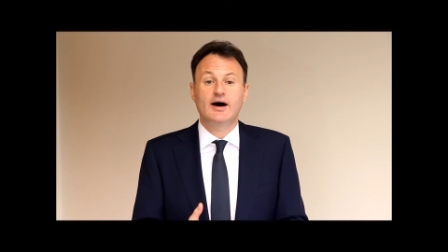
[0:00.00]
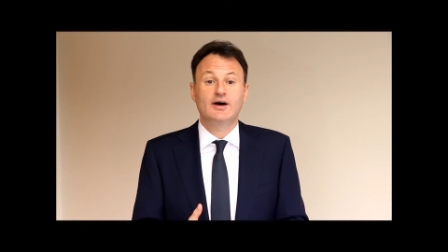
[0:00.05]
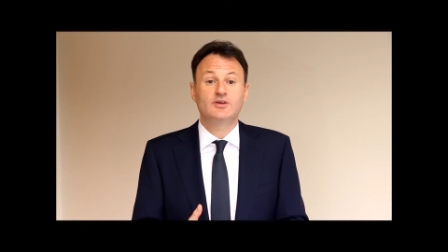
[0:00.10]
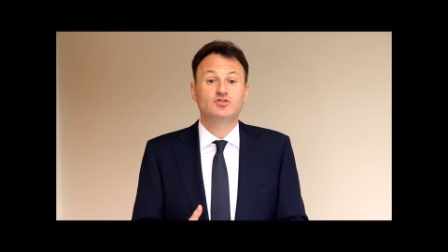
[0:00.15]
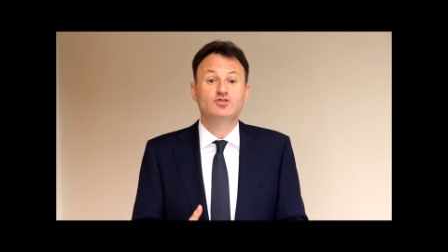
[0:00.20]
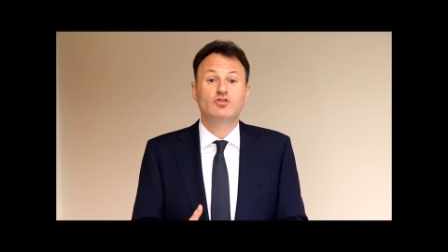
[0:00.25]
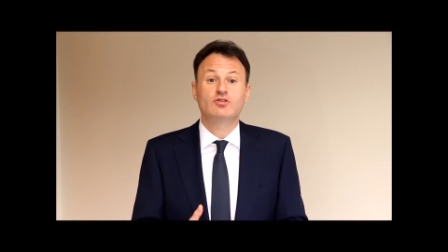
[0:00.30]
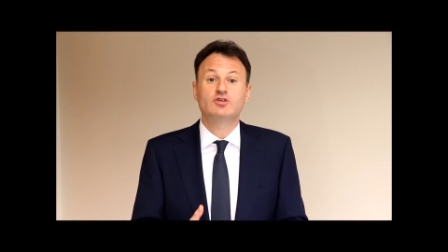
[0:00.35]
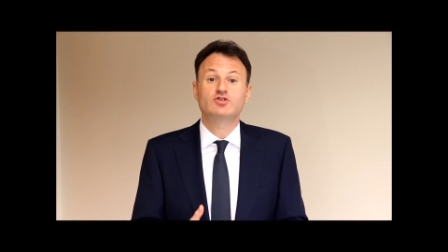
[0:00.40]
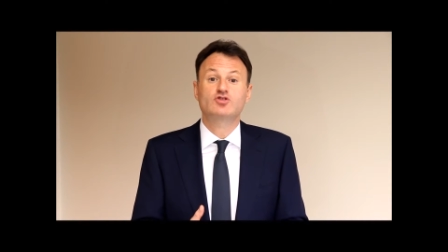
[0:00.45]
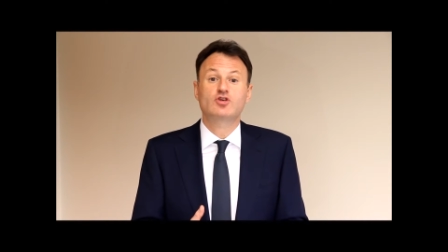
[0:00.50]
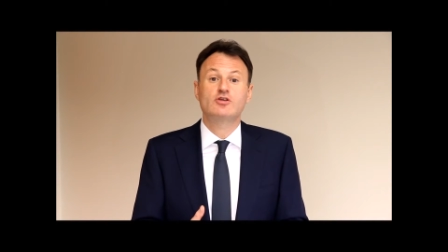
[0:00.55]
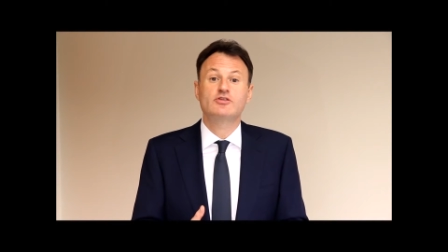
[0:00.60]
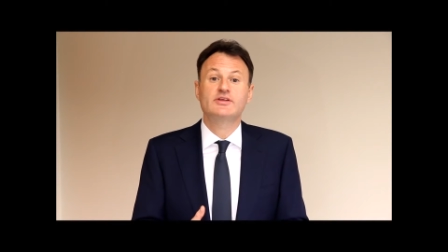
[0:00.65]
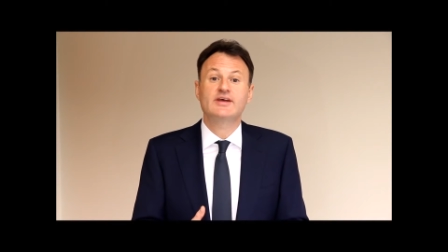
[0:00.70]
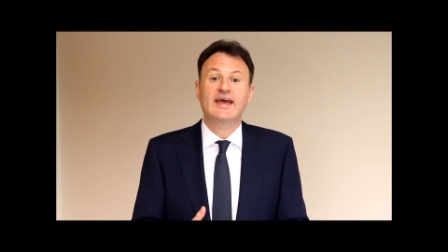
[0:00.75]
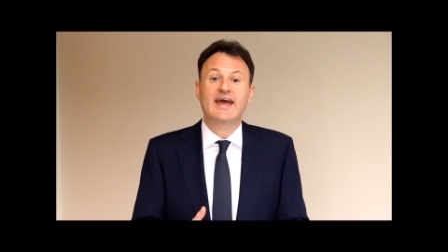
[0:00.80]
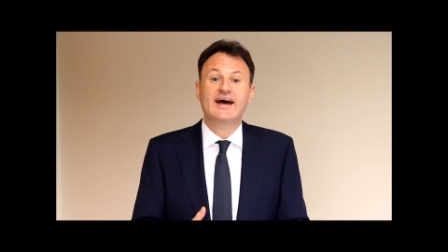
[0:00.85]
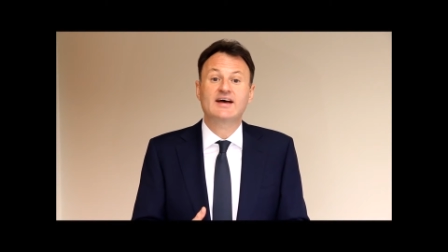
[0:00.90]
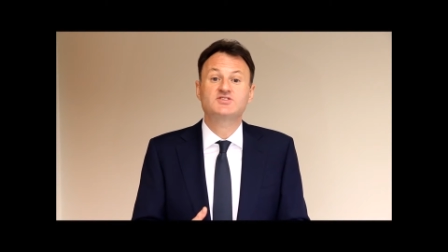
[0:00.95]
to return
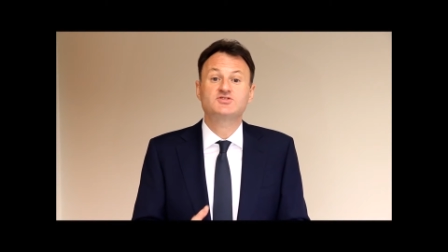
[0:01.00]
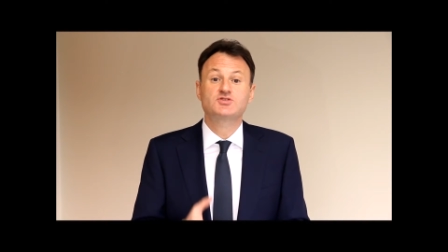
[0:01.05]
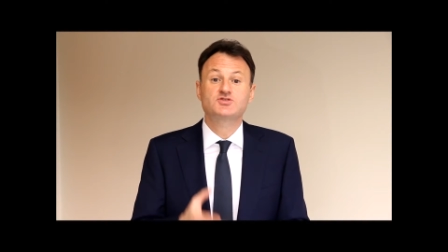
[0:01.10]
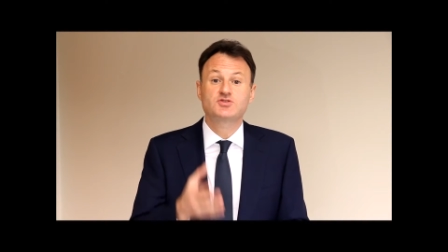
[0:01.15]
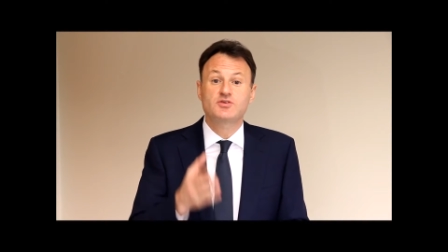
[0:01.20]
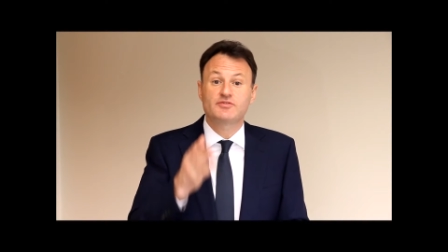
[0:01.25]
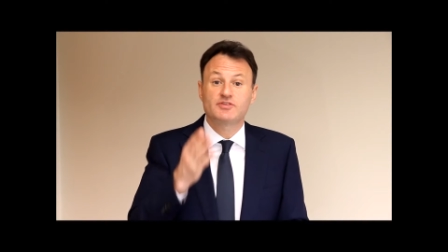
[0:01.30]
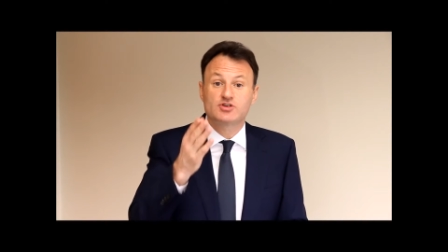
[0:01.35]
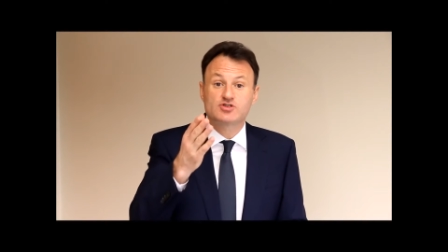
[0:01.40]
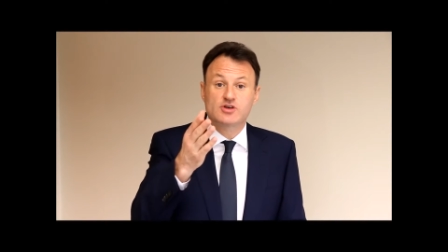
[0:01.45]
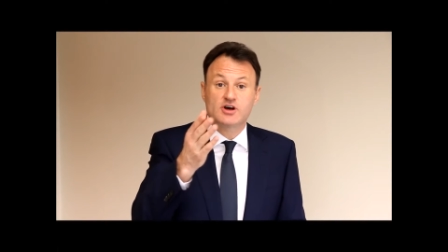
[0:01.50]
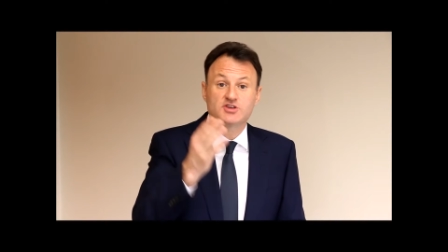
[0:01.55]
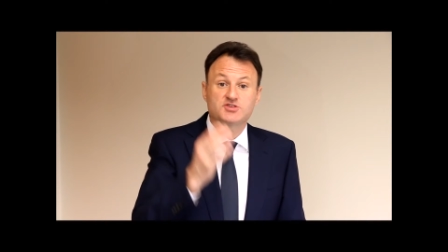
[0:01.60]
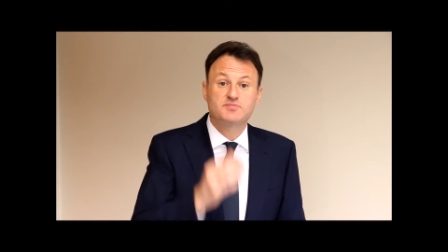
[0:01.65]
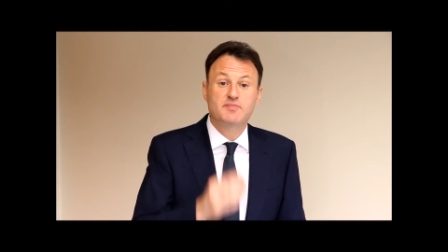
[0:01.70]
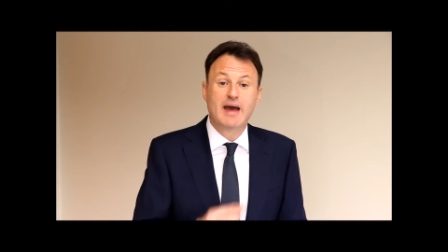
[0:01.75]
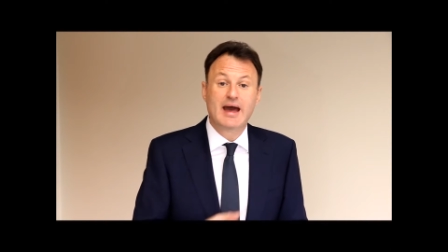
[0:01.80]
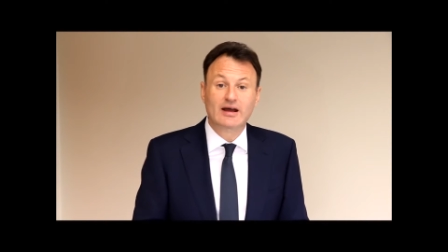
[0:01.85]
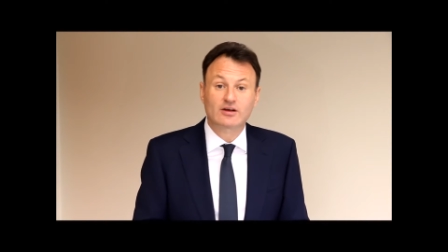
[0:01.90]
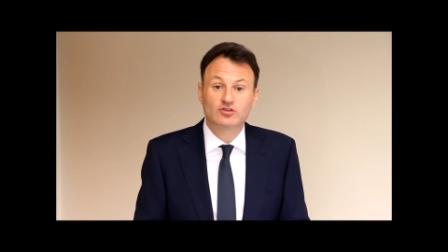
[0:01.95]
the assets of the trust
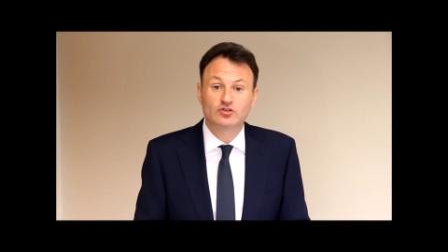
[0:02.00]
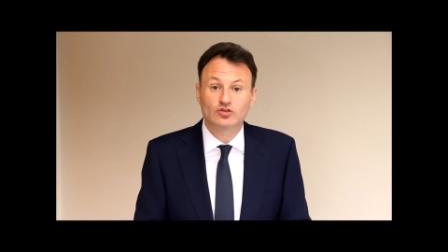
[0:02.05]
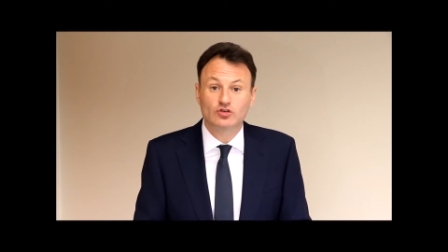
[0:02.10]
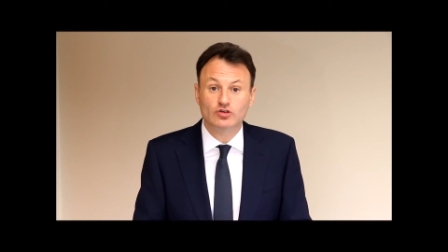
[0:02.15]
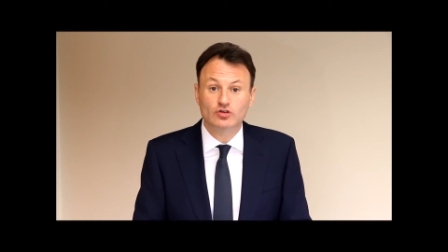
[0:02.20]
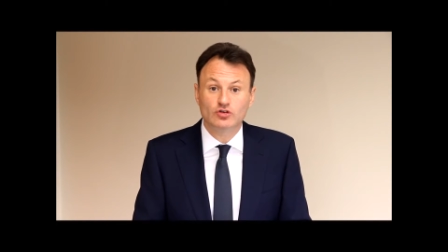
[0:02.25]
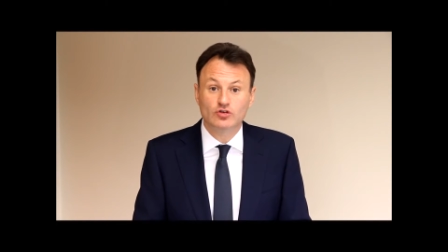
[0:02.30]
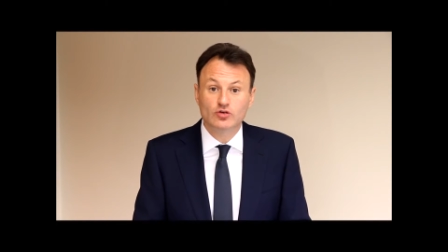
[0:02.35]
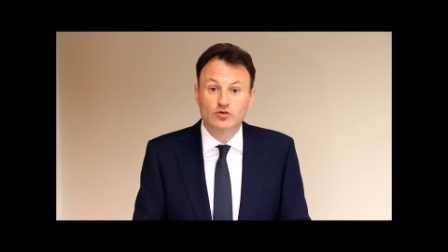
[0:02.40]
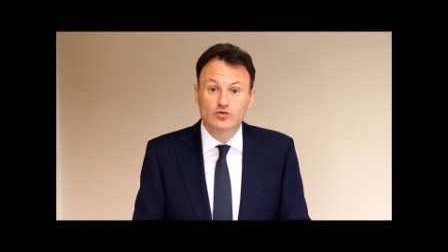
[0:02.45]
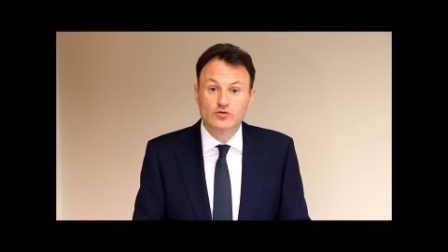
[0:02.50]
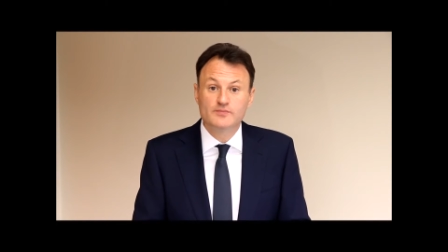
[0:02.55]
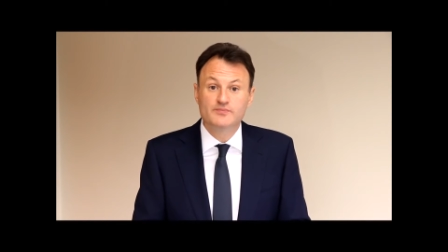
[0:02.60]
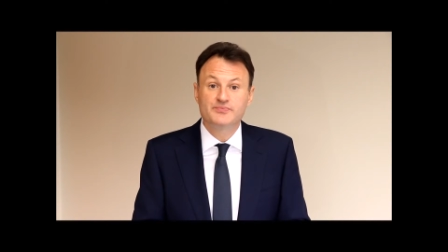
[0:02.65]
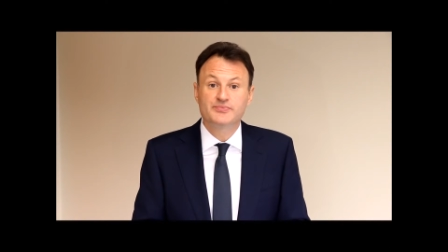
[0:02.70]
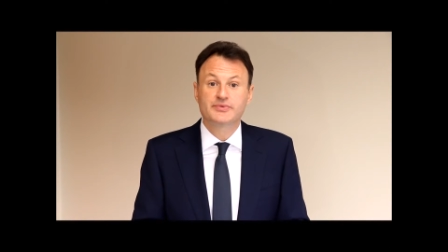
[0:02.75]
back to you,